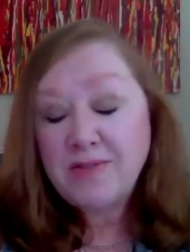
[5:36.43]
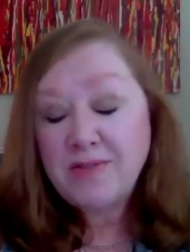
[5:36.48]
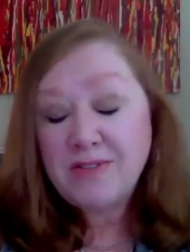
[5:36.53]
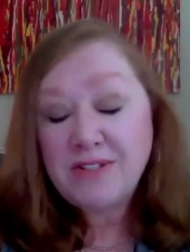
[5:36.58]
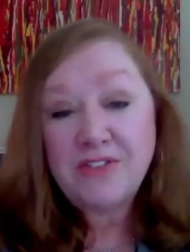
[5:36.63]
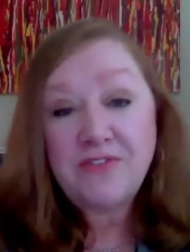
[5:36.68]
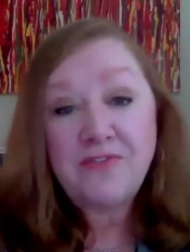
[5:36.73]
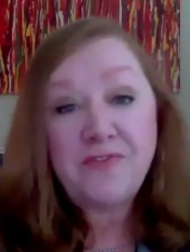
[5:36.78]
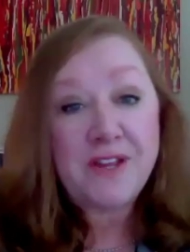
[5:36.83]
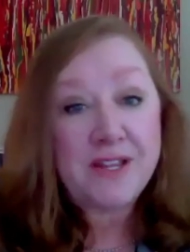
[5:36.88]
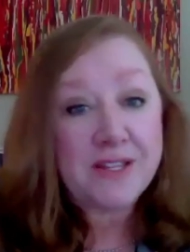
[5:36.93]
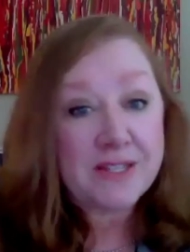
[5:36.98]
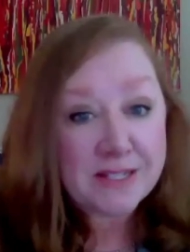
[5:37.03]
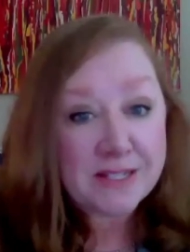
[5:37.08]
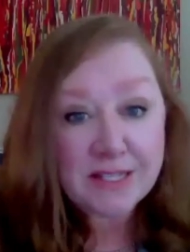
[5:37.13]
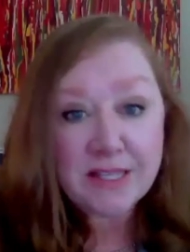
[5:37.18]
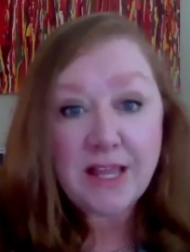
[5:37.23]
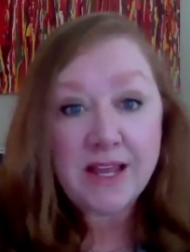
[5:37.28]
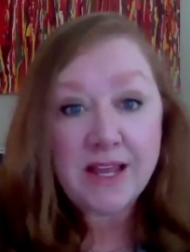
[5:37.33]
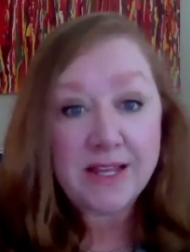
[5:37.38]
defense
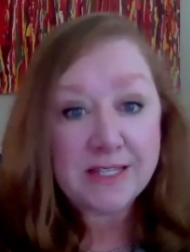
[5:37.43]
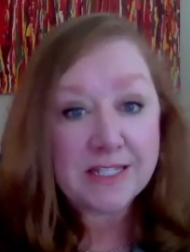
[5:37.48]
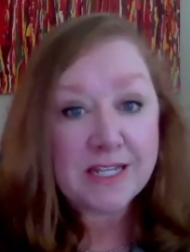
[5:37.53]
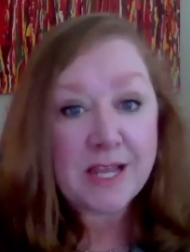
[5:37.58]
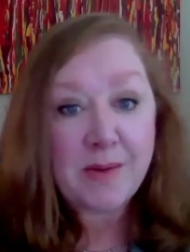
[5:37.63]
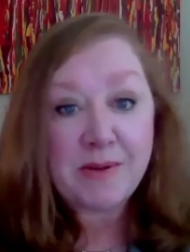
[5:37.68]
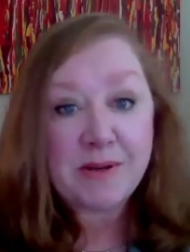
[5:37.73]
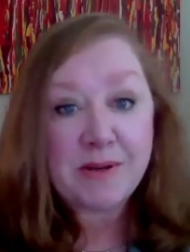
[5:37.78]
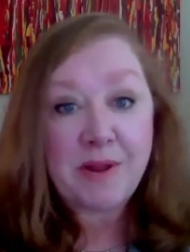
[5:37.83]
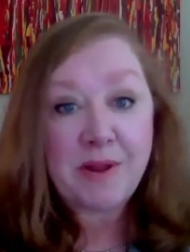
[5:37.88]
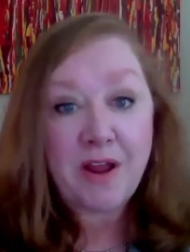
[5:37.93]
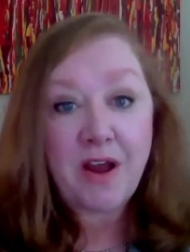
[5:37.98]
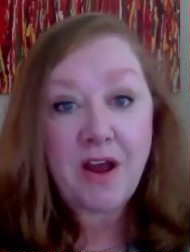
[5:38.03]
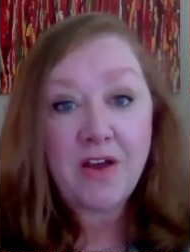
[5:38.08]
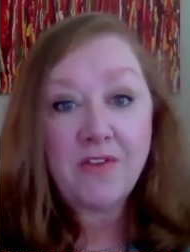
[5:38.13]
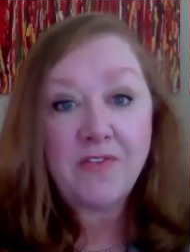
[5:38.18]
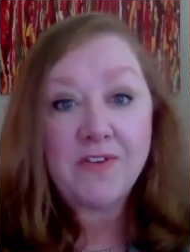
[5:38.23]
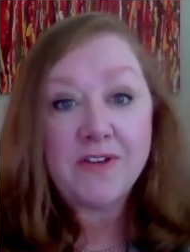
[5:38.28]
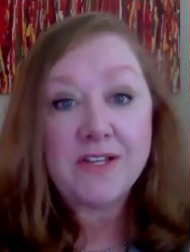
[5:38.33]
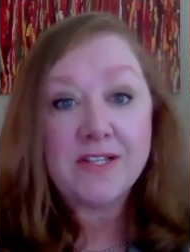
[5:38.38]
clients come into my
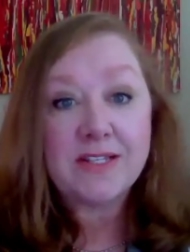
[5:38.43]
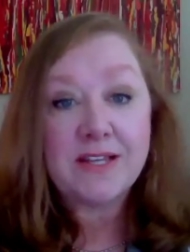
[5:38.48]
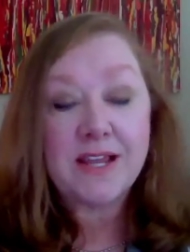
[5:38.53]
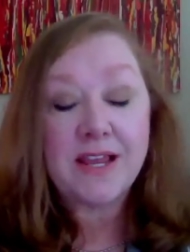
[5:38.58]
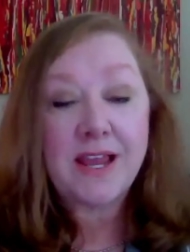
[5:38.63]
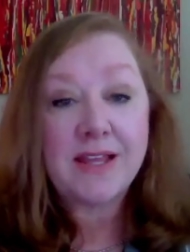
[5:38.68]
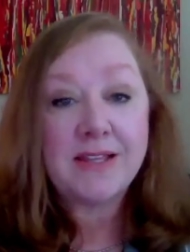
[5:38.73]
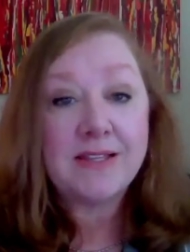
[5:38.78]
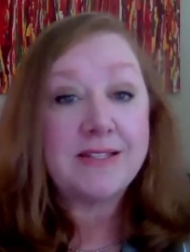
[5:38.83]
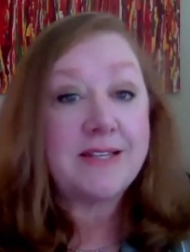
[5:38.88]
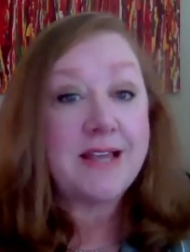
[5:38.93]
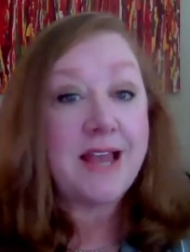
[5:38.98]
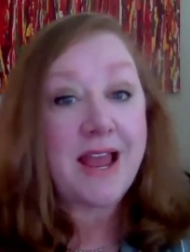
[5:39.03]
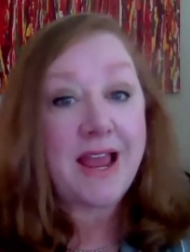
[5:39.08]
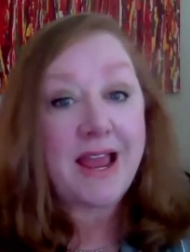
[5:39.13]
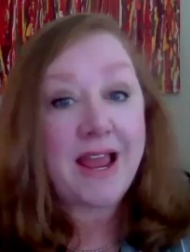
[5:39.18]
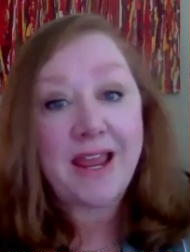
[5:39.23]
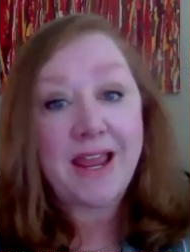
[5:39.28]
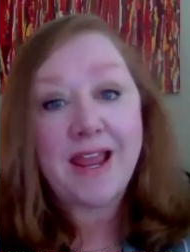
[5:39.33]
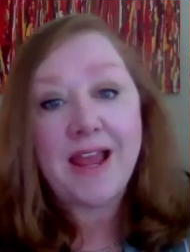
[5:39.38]
office and
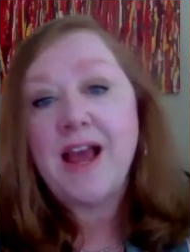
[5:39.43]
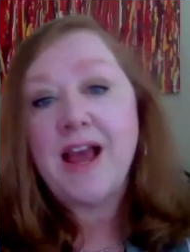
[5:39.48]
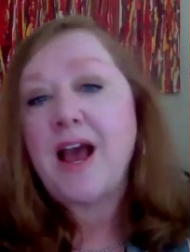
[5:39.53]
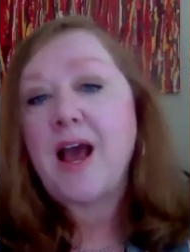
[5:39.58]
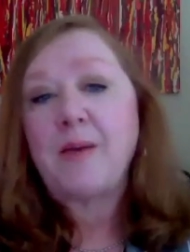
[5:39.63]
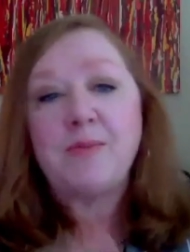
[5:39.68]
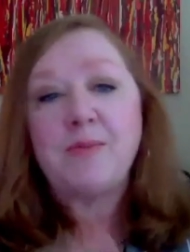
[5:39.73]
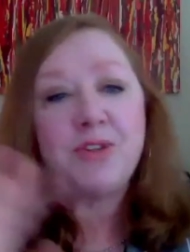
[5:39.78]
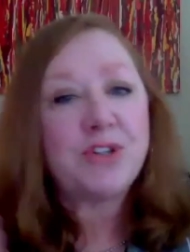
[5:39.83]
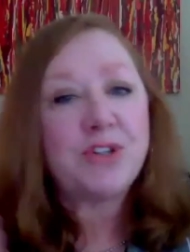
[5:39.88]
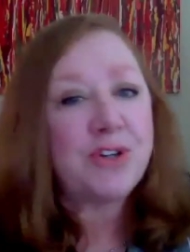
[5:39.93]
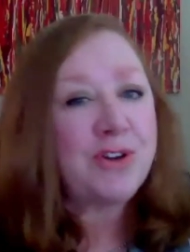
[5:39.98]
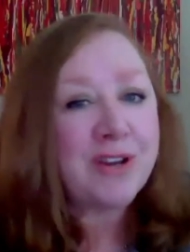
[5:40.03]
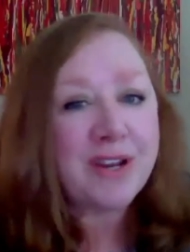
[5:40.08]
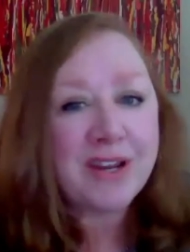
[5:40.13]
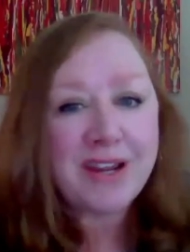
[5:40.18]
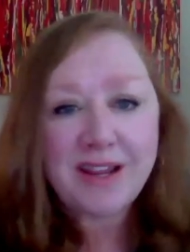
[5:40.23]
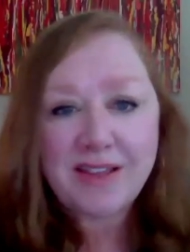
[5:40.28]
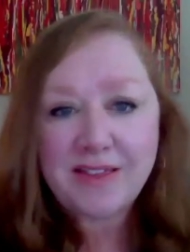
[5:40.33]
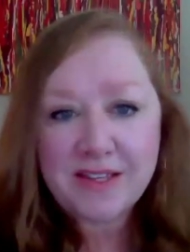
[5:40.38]
say, I'm sure you're
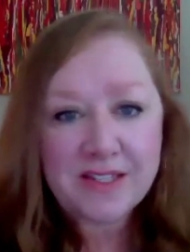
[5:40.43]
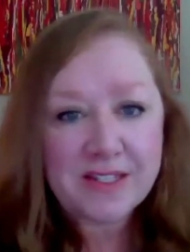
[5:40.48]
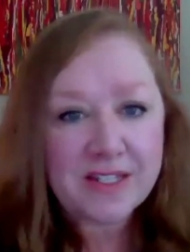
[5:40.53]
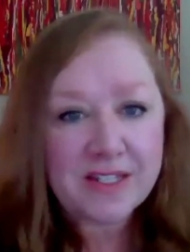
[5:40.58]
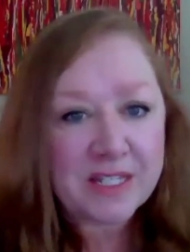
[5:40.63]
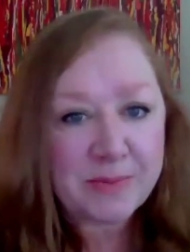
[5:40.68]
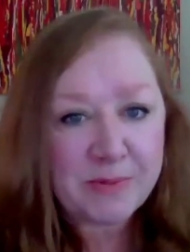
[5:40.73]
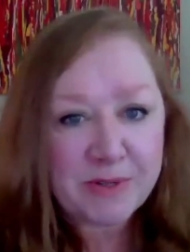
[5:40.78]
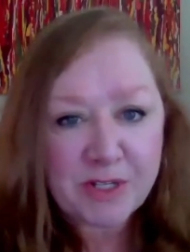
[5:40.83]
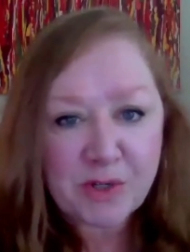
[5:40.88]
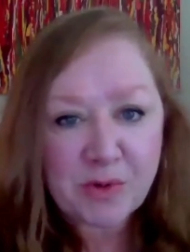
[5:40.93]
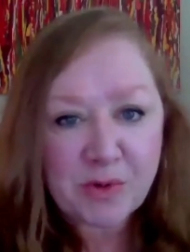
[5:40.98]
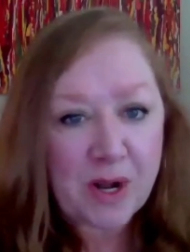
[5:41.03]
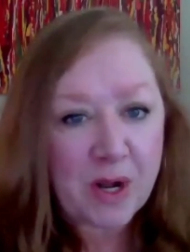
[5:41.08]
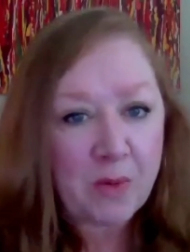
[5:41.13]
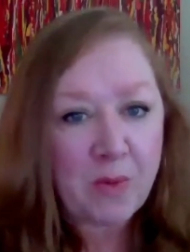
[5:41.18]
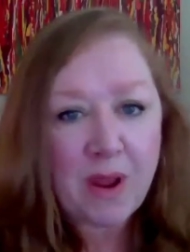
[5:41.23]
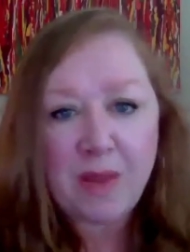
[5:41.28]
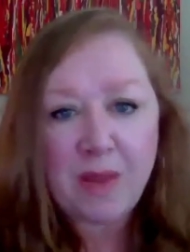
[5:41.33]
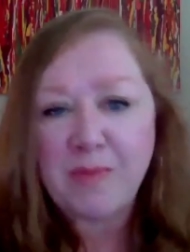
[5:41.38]
going to get this dismissed right
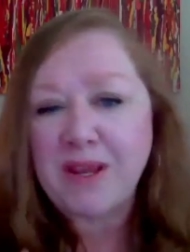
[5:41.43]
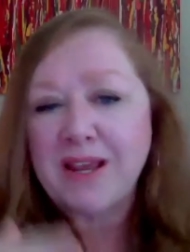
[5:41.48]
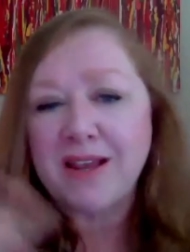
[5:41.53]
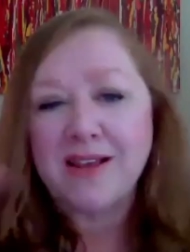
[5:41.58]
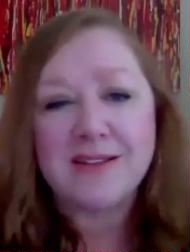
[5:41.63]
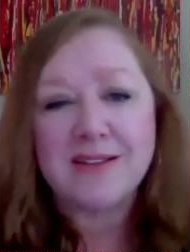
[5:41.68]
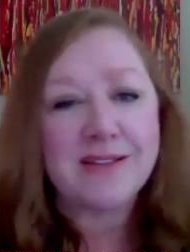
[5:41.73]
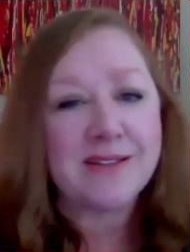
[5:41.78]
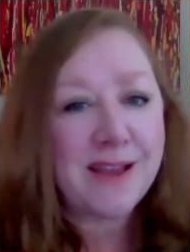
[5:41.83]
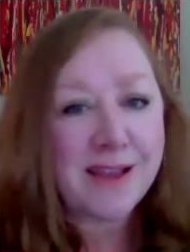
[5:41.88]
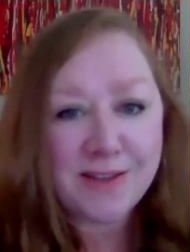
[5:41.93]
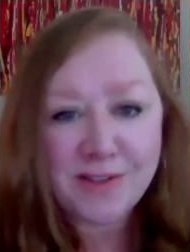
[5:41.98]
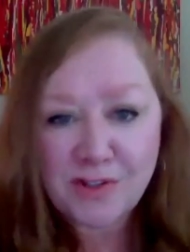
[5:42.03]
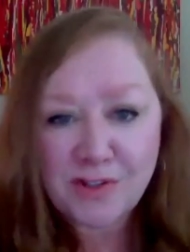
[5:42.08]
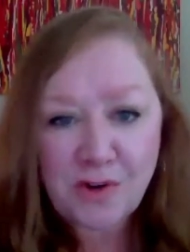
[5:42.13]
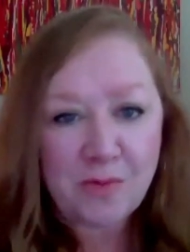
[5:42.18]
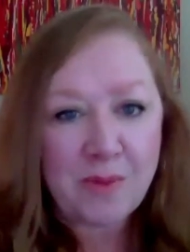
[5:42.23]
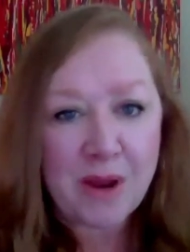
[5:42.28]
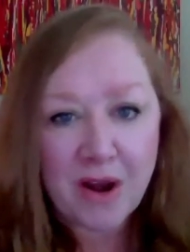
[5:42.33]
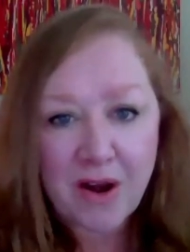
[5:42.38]
away because it has
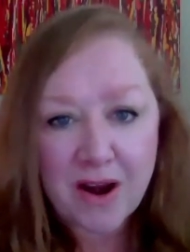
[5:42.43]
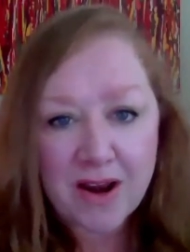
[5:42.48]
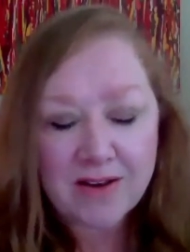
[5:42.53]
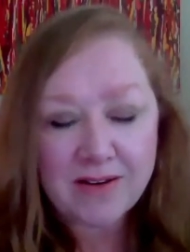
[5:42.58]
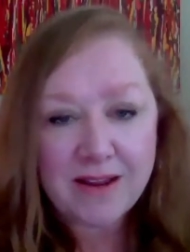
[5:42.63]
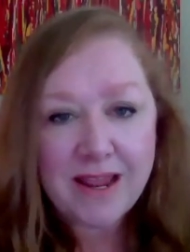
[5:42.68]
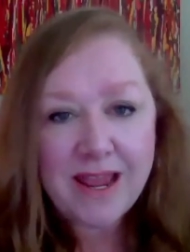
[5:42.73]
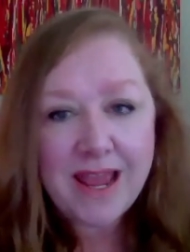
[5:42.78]
no merit.